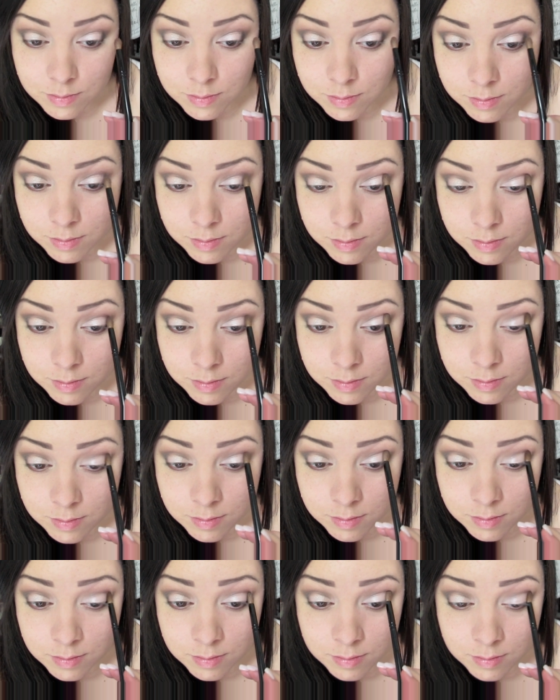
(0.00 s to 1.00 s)

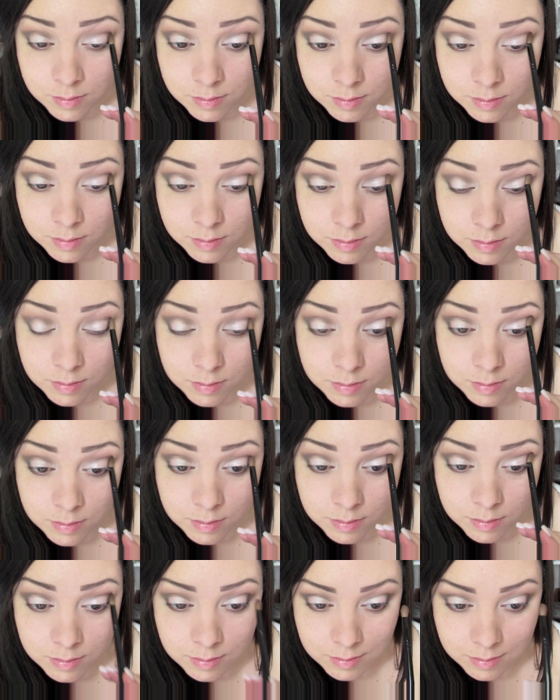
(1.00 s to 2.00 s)

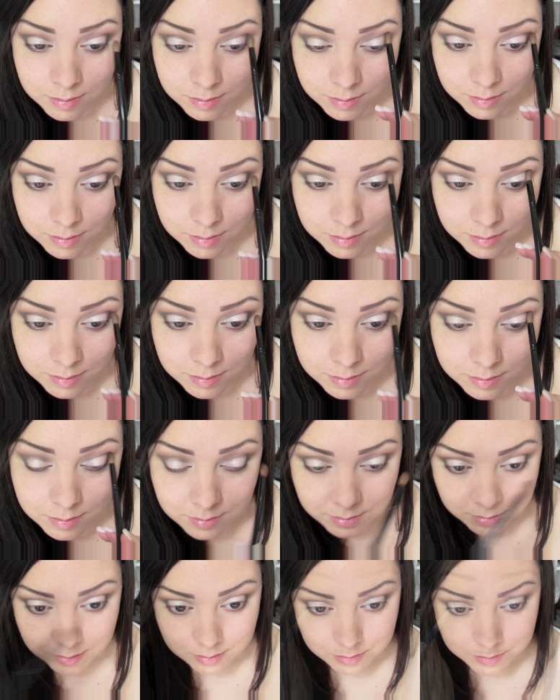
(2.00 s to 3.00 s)

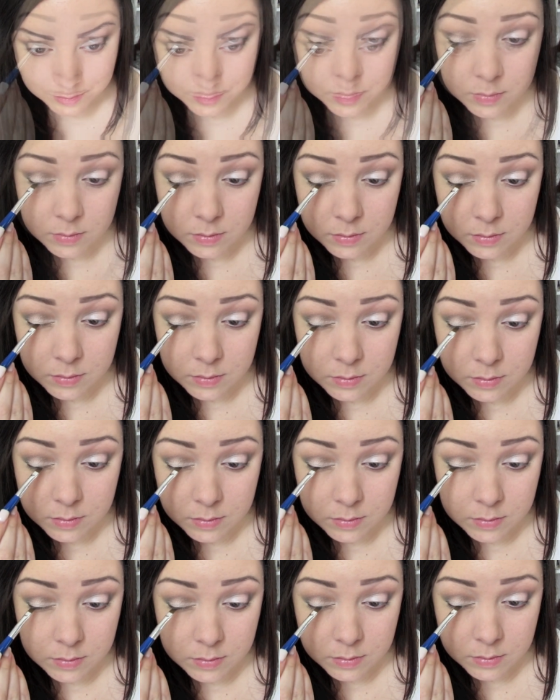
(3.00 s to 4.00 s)

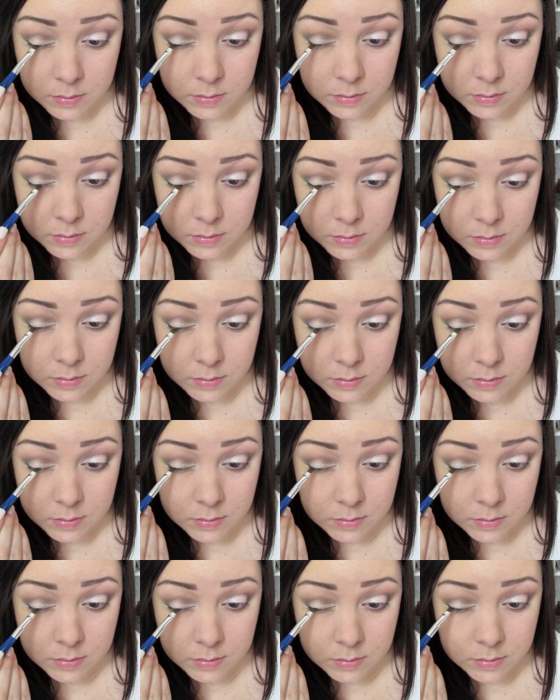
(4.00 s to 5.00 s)

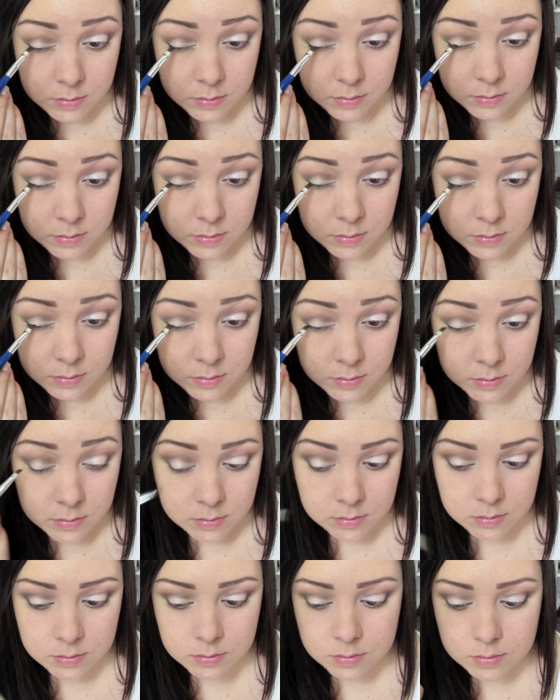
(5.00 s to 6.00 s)

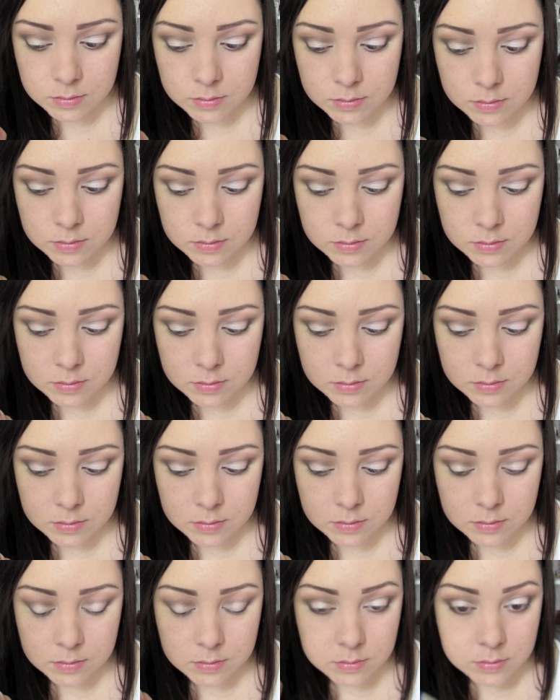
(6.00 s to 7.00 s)

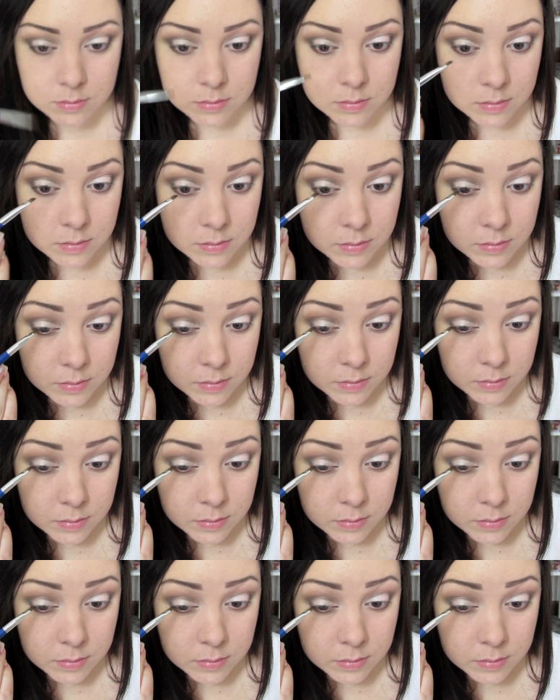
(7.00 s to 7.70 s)
(no one is talking)